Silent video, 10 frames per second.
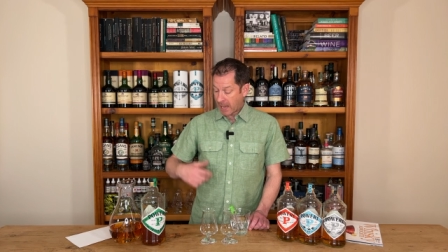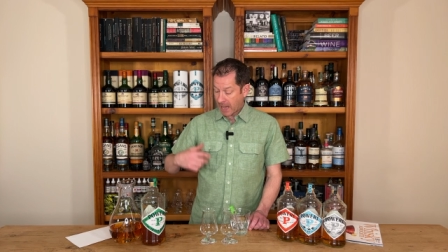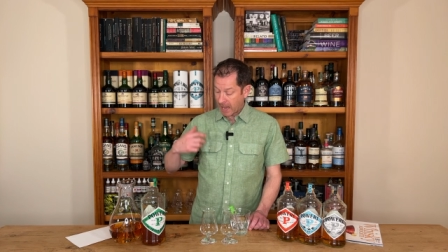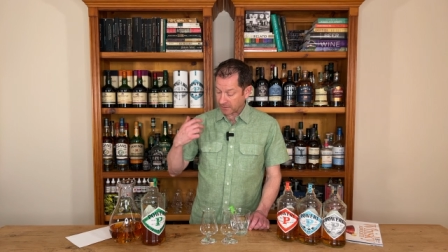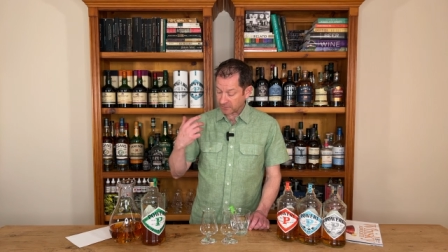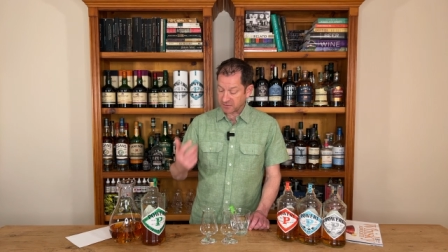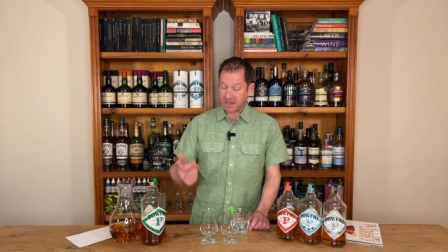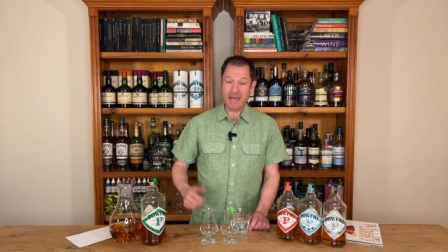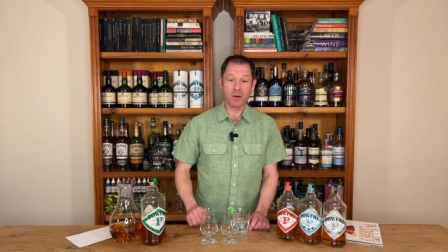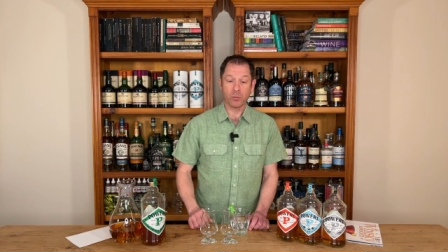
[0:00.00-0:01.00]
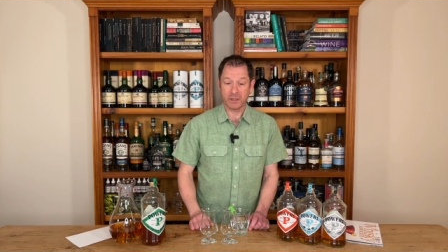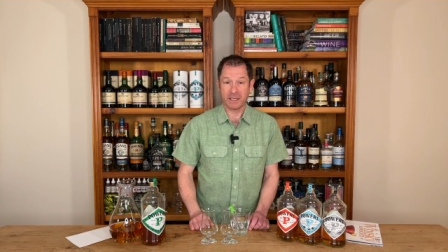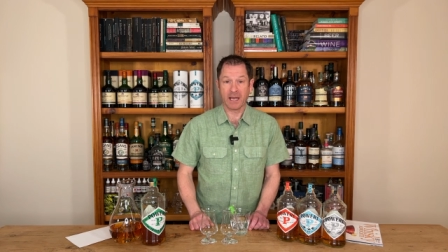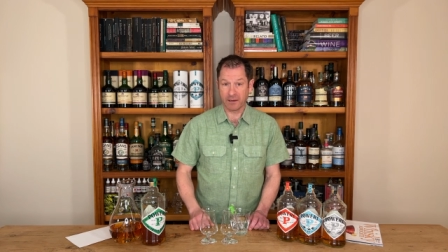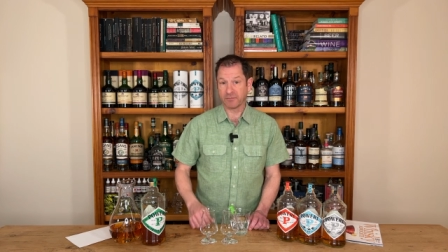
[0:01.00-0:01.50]
And now
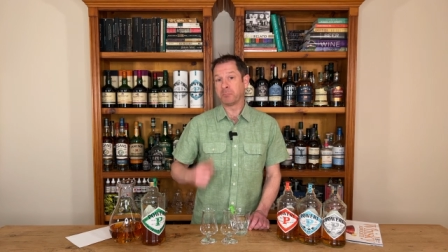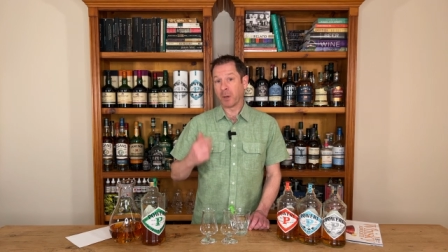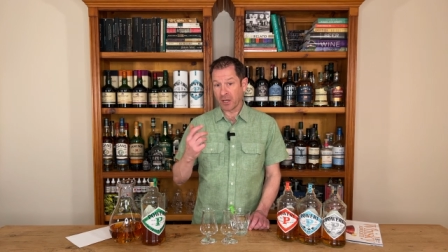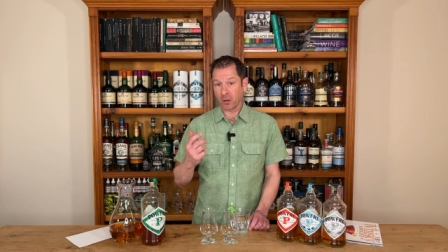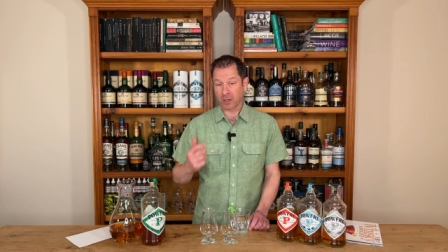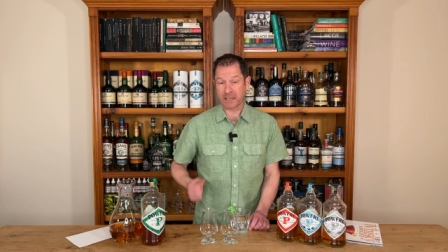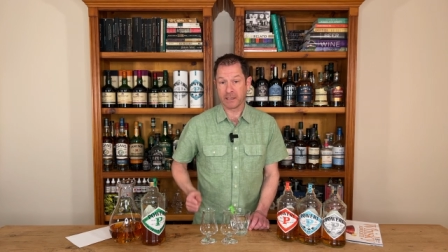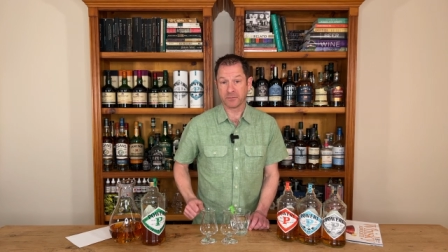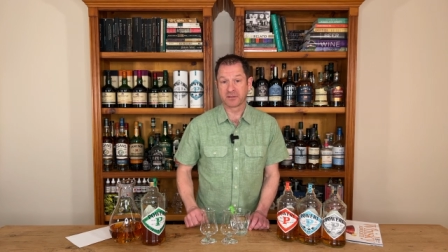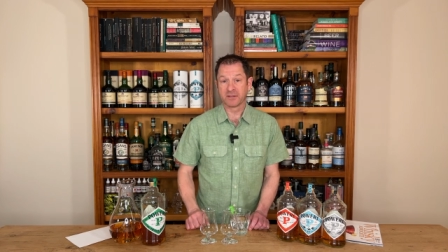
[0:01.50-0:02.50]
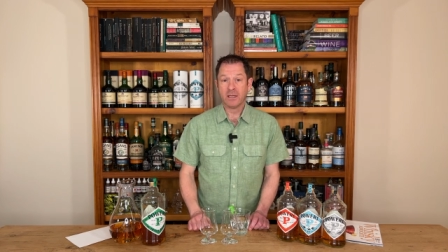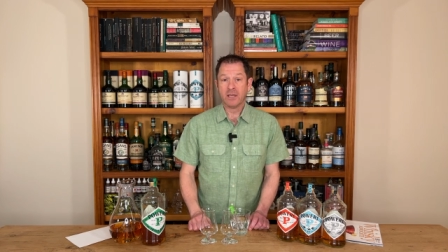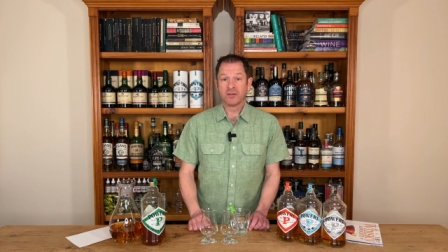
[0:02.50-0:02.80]
we have, by all accounts,